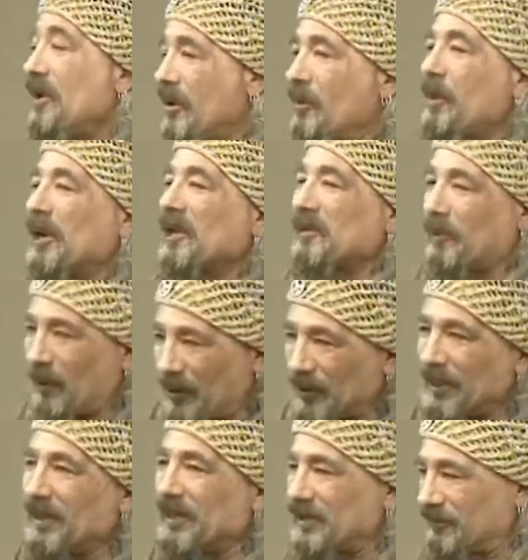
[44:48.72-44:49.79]
when it's
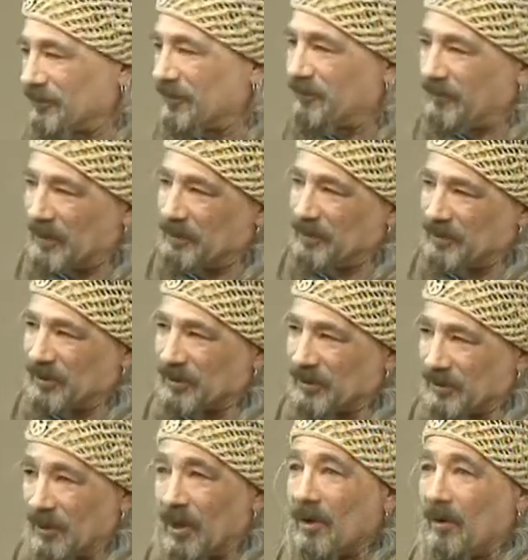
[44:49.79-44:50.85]
working, it's a real fun
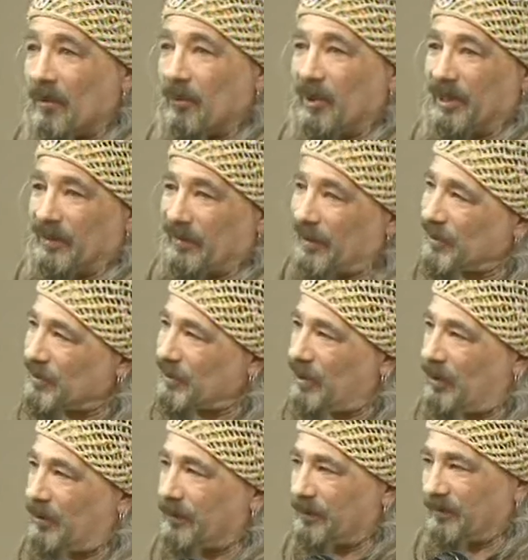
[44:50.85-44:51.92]
position when things are
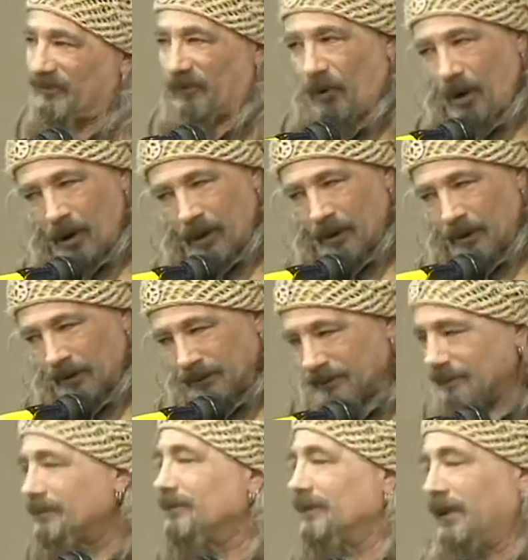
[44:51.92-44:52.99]
going wrong,
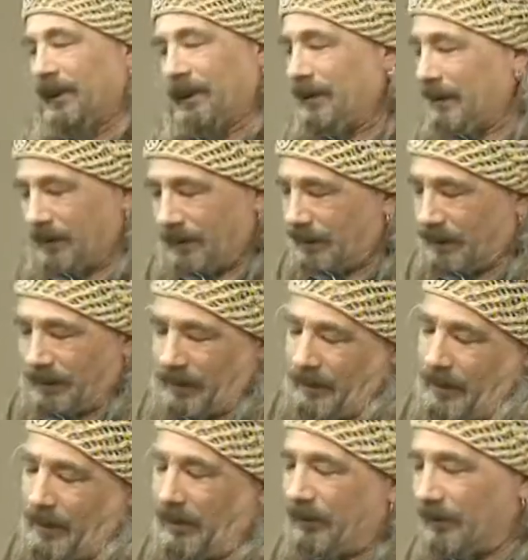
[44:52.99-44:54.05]

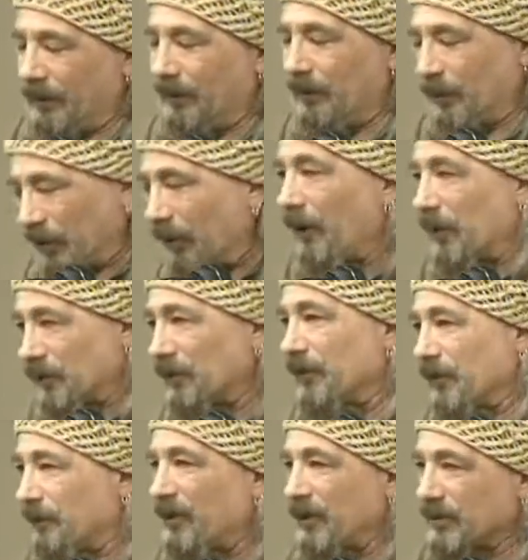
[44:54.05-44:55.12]
you know, you're also
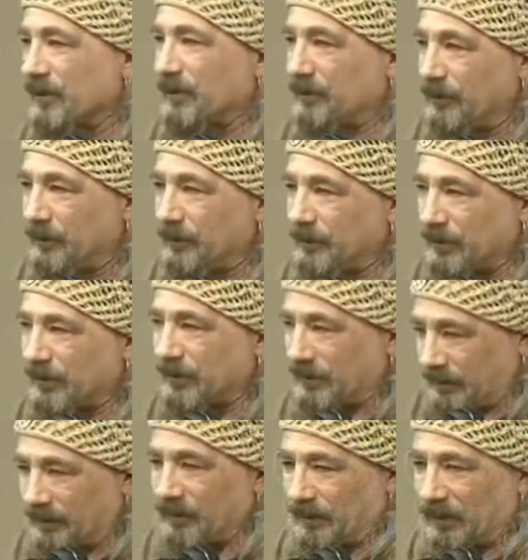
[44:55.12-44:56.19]
the person
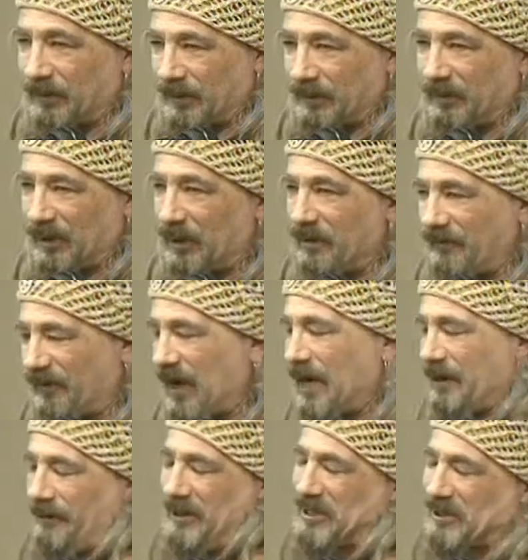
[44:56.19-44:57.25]
who's going to be on the
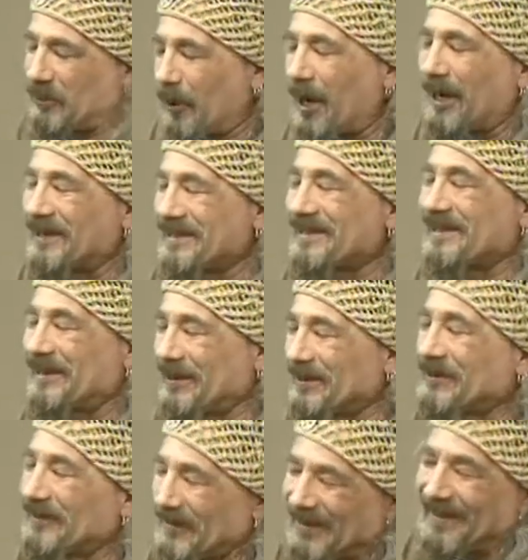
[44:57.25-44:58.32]
firing squad.
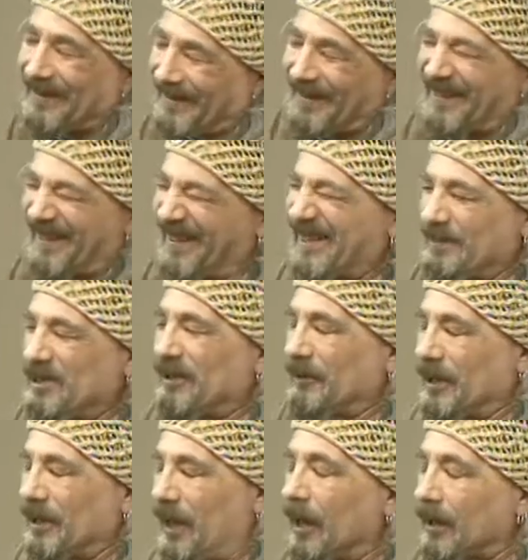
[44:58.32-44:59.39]
So it could be
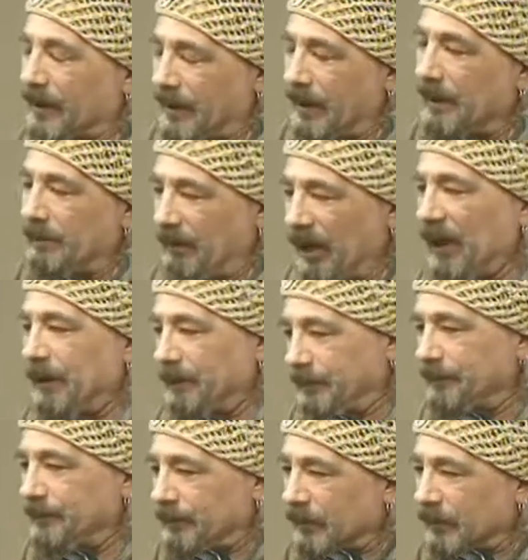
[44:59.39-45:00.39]
real ugly. But